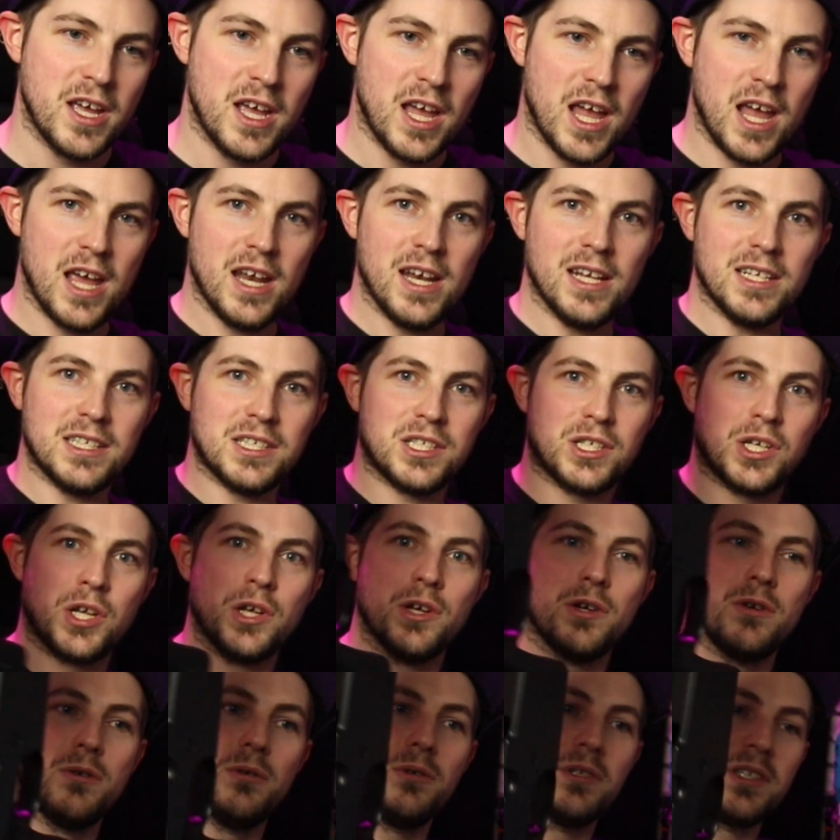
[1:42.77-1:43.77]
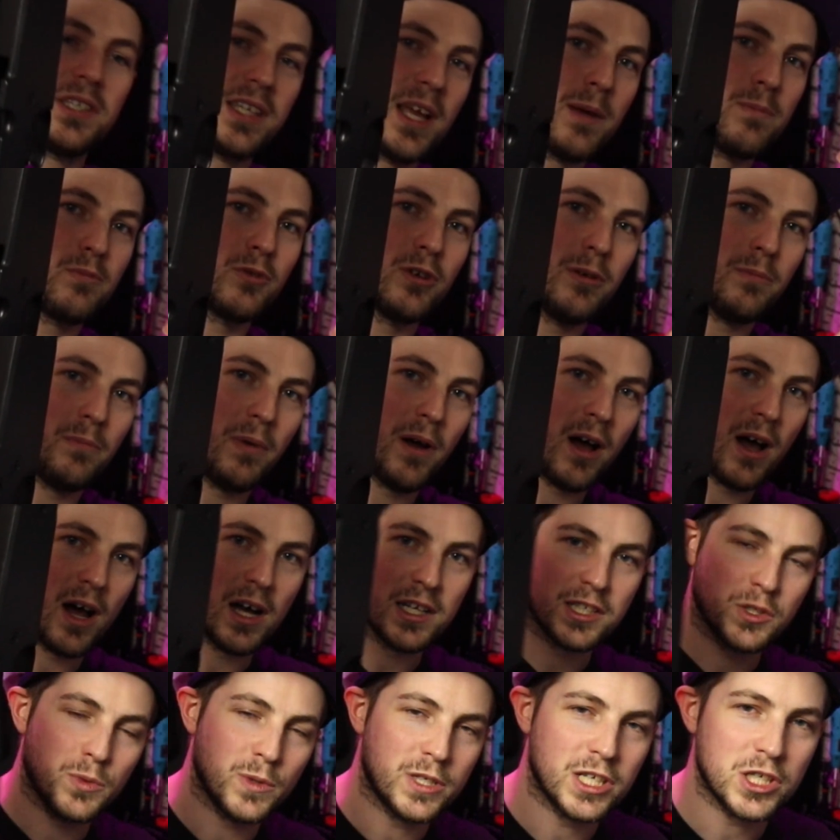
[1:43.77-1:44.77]
in its 2 separate
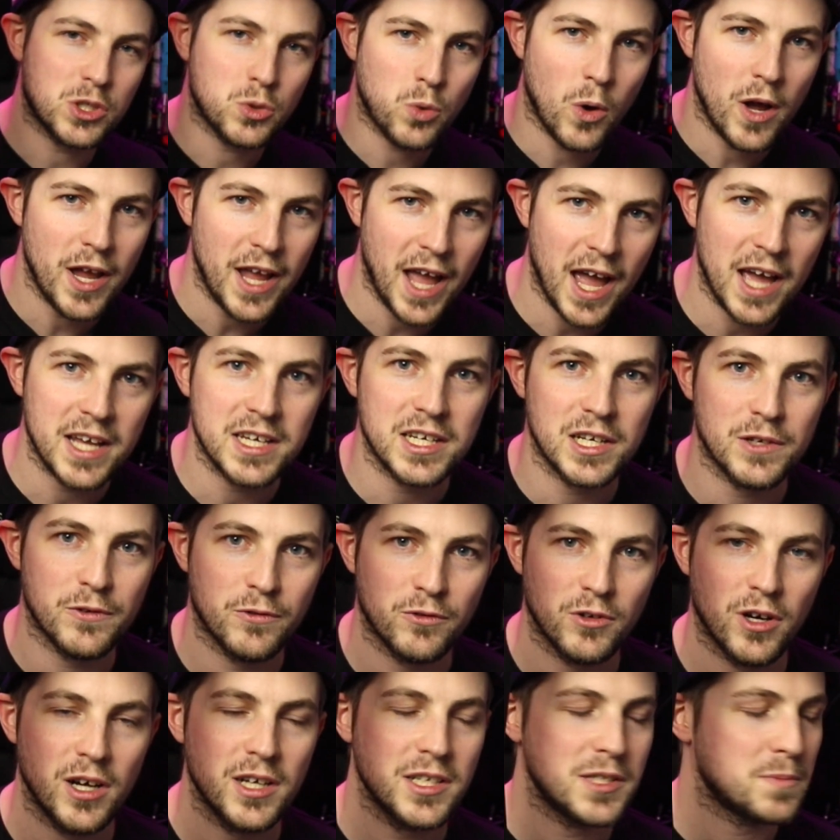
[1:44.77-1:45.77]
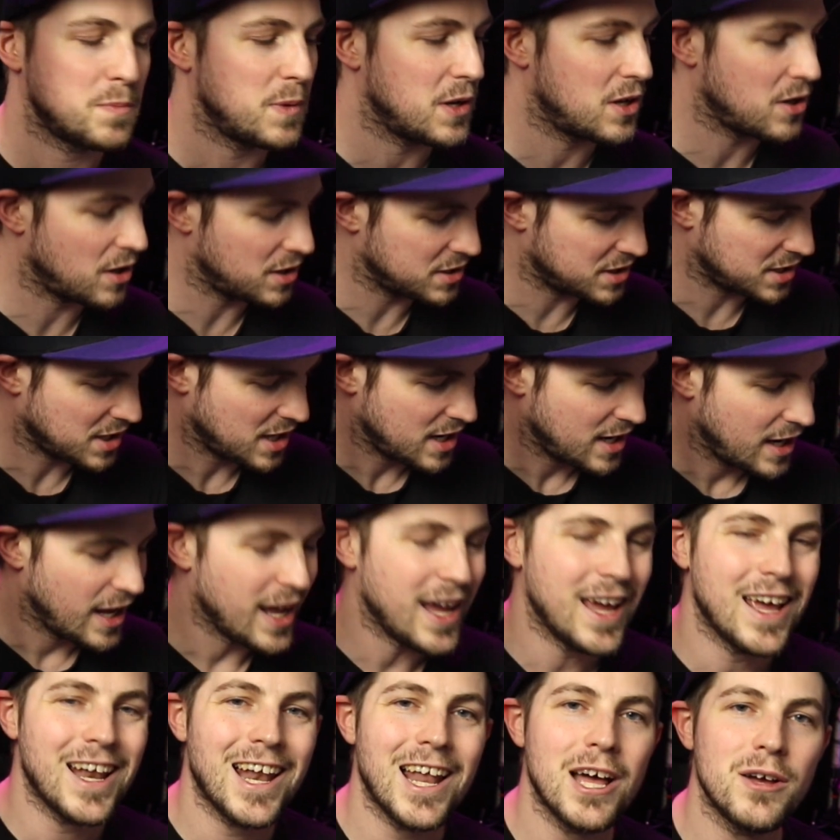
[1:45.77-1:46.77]
parts, which is quite handy for us because
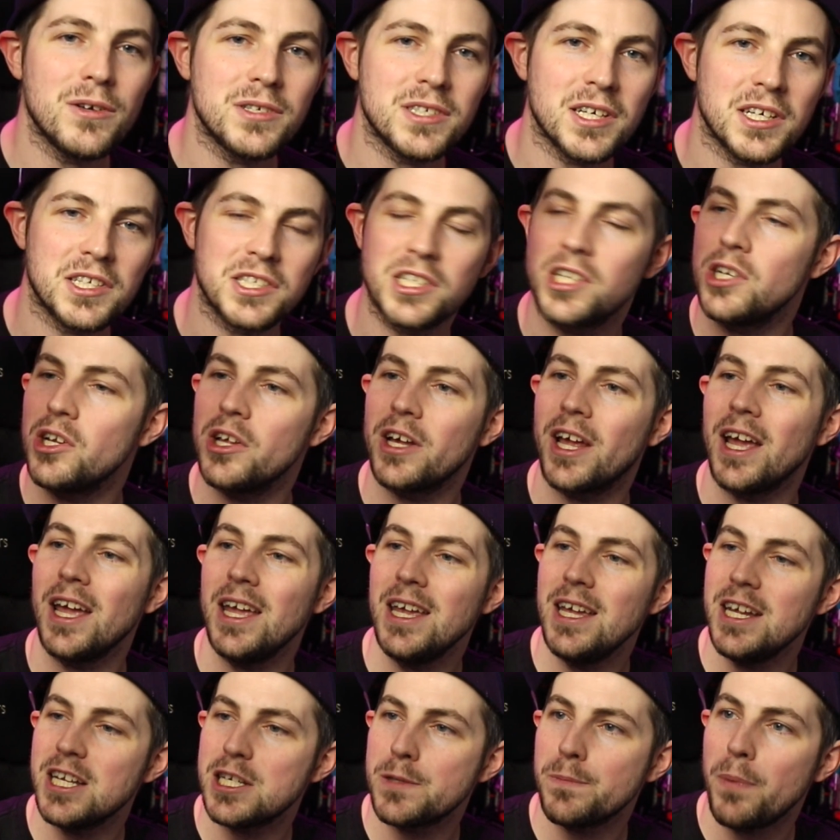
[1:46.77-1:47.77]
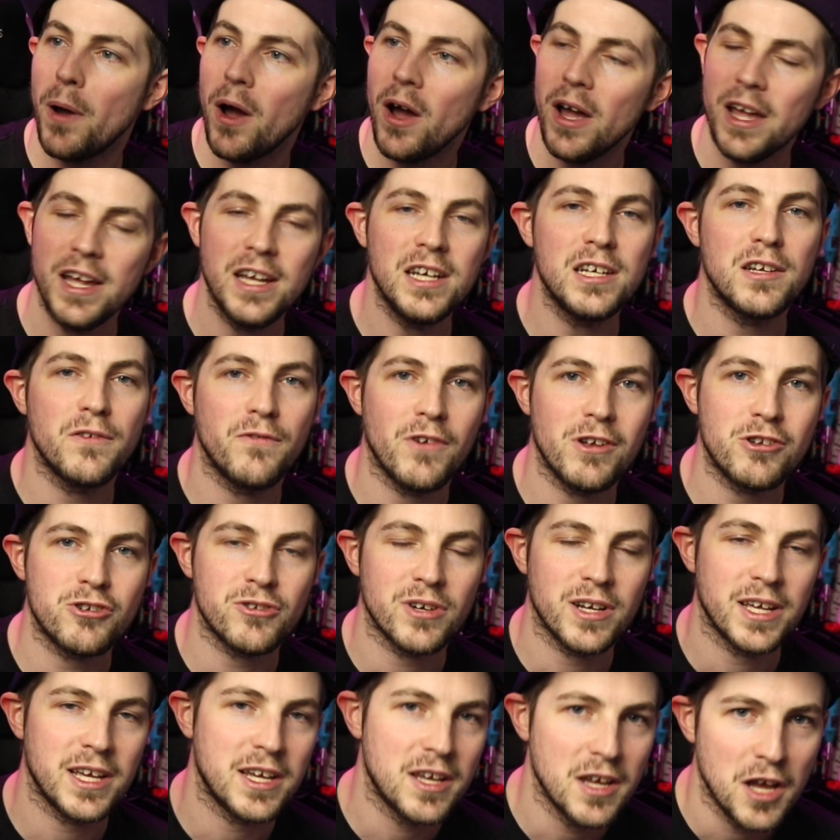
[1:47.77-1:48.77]
it allows us to look at each part
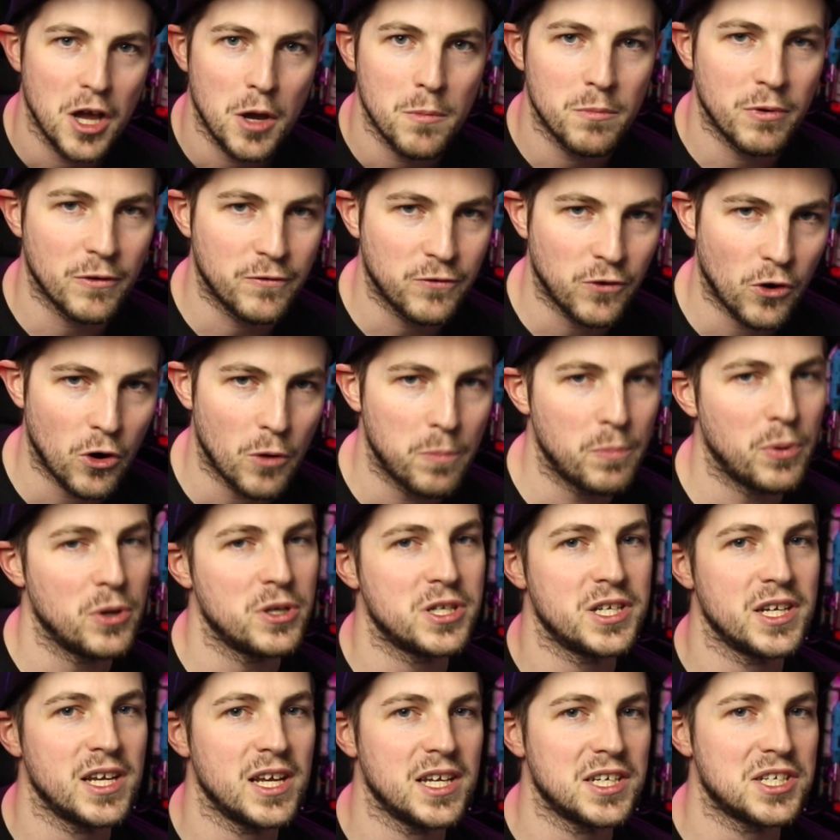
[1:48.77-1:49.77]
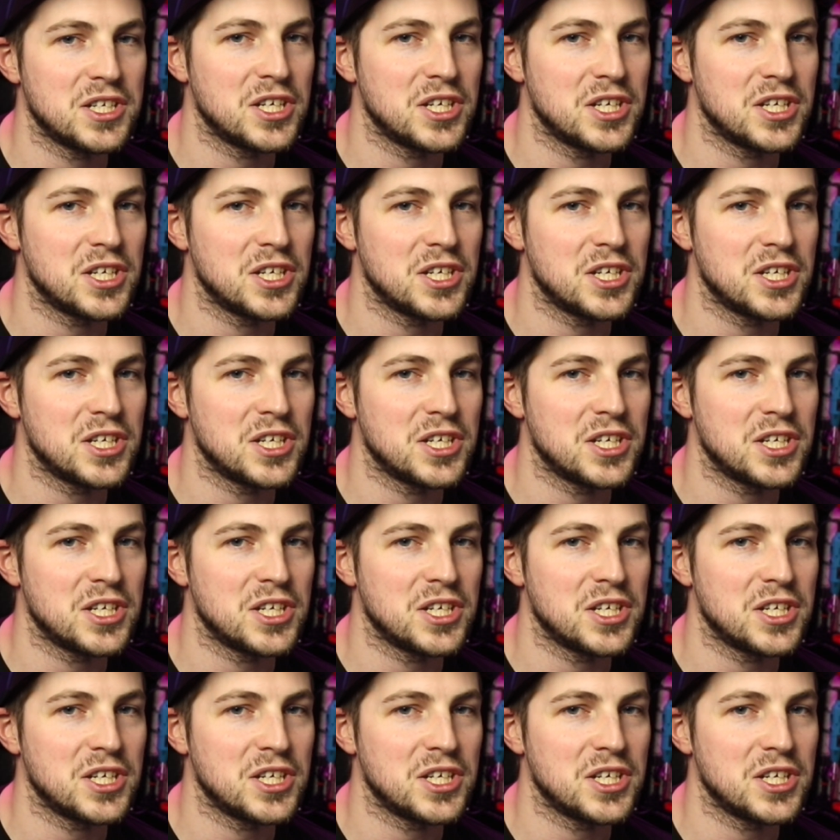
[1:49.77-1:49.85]
individually before putting it